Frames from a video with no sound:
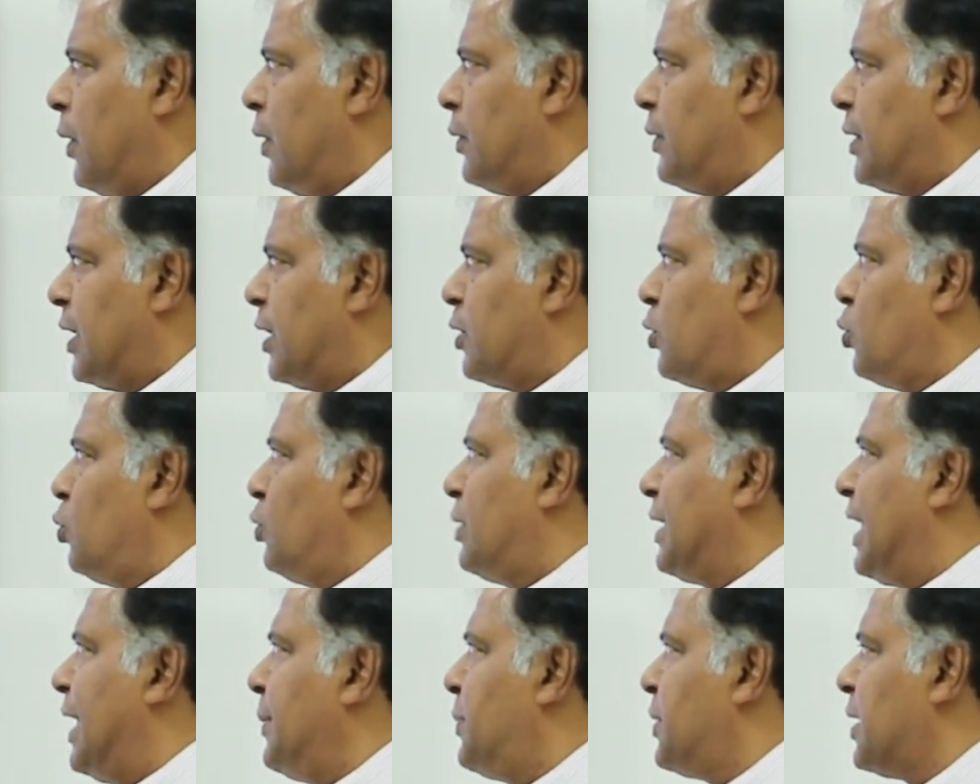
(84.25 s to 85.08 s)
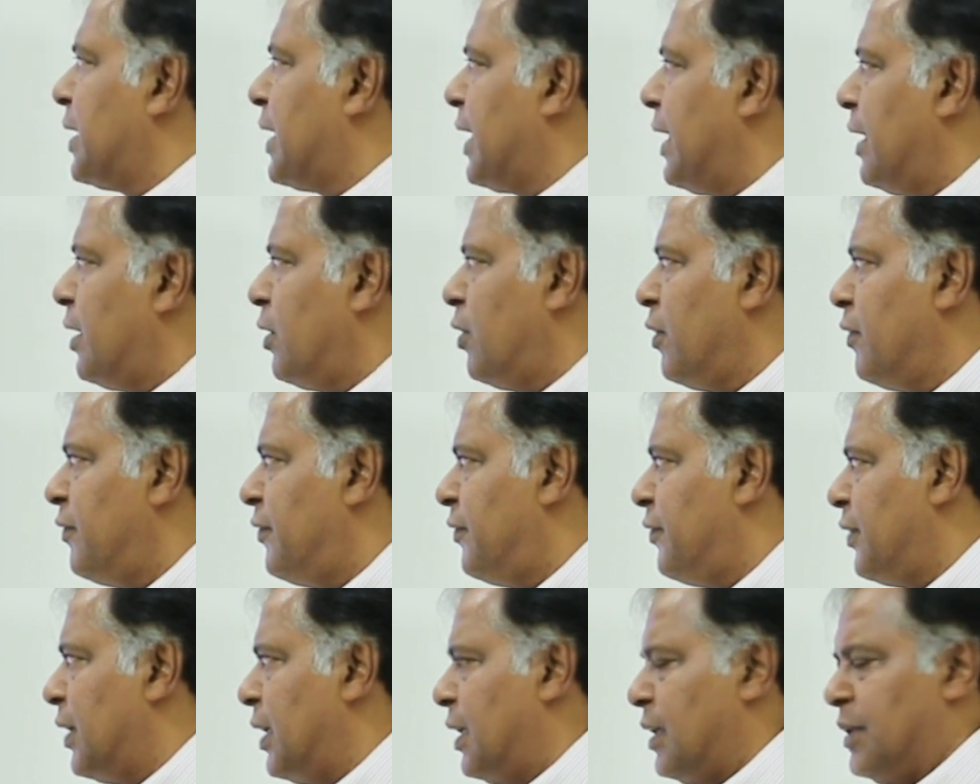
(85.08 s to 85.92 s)
There are two types again
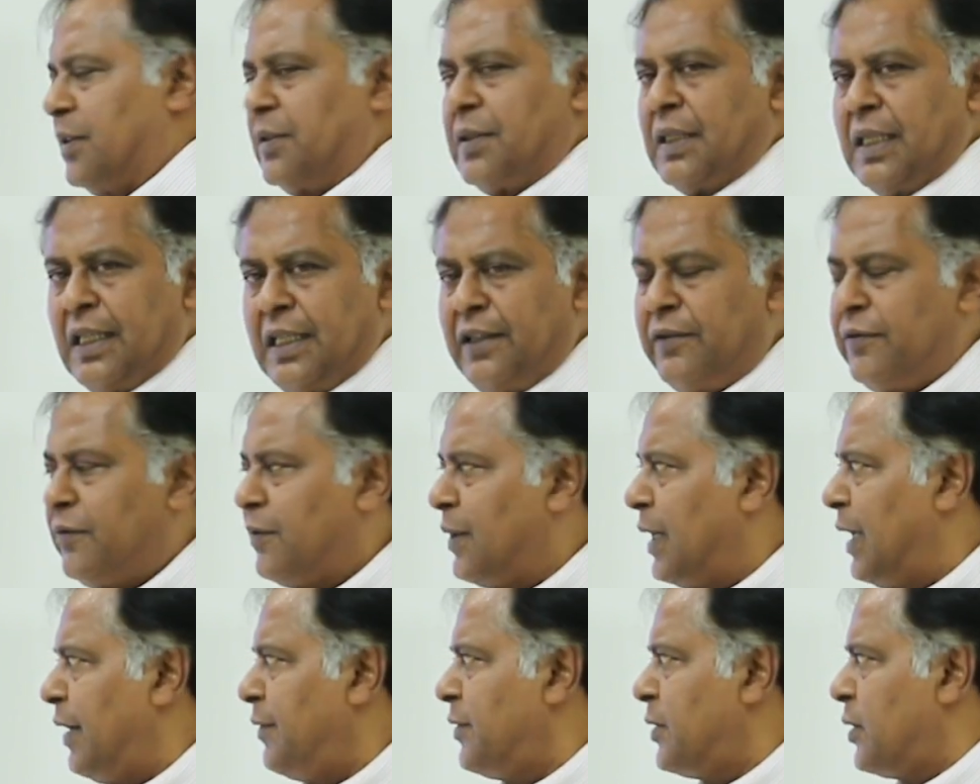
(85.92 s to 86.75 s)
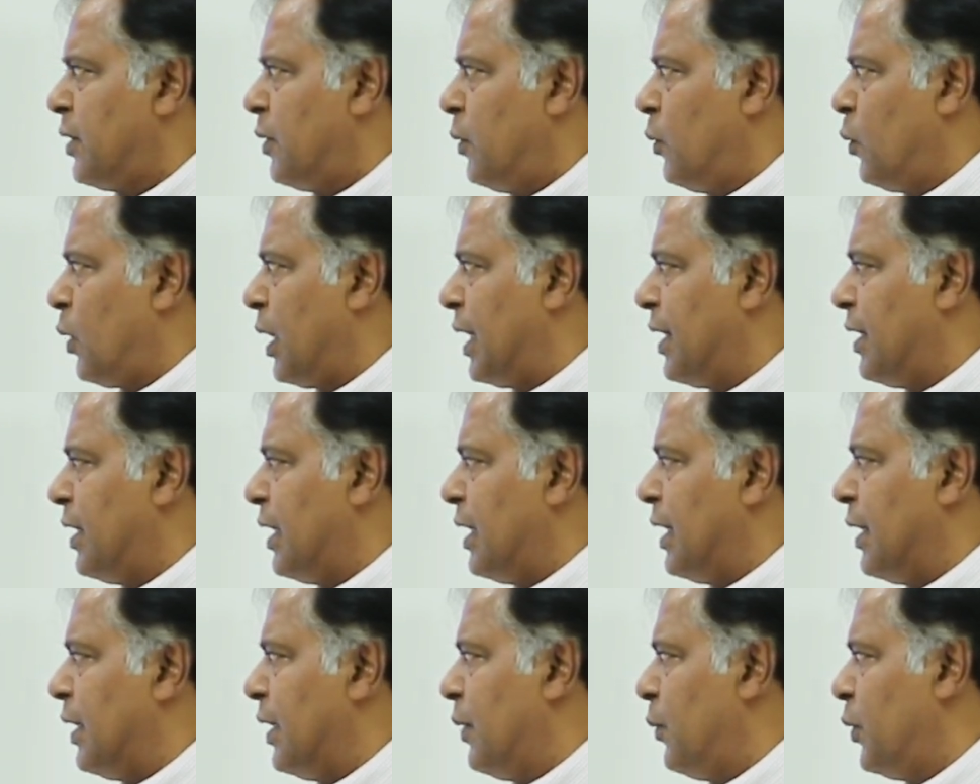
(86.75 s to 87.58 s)
of relief valves.
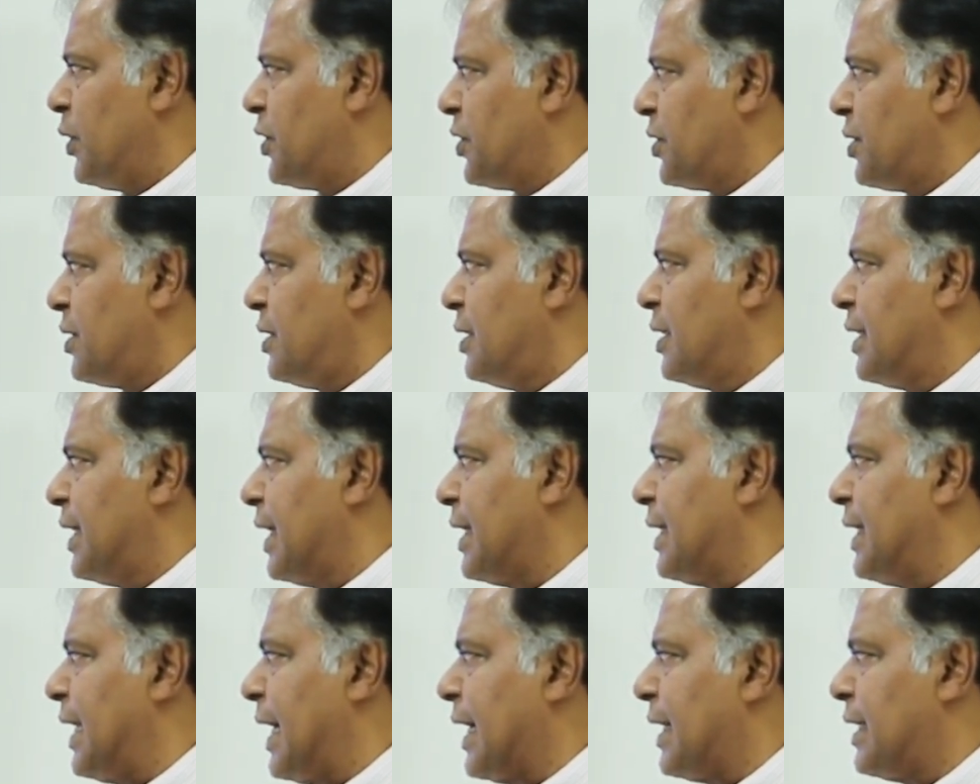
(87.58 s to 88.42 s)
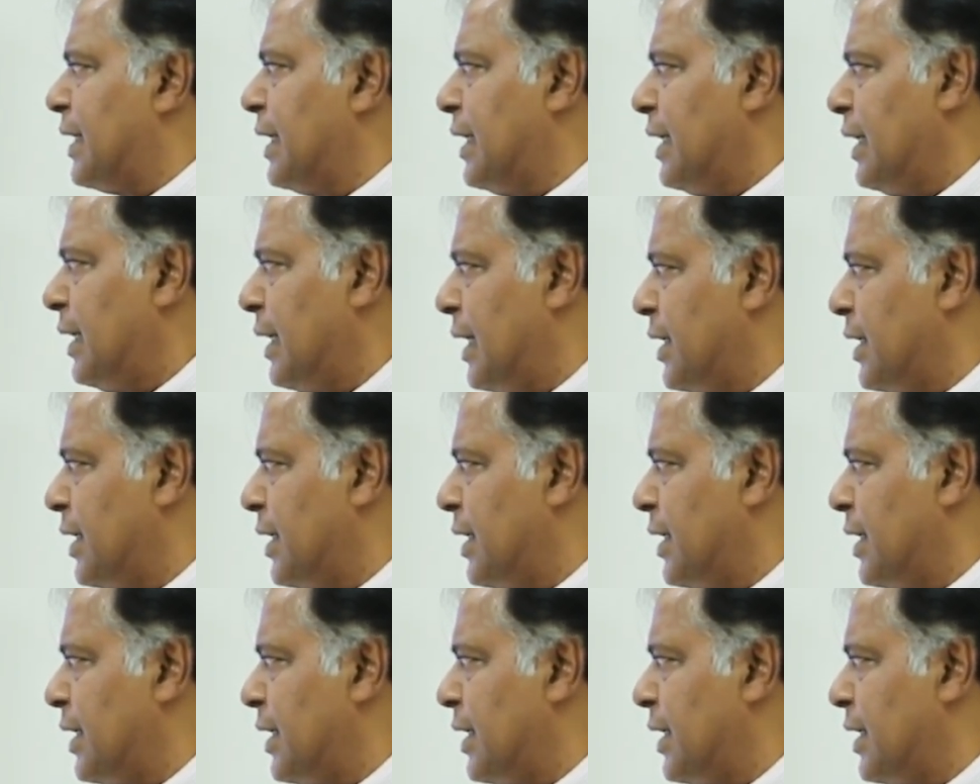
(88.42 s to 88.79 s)
One which is direct acting.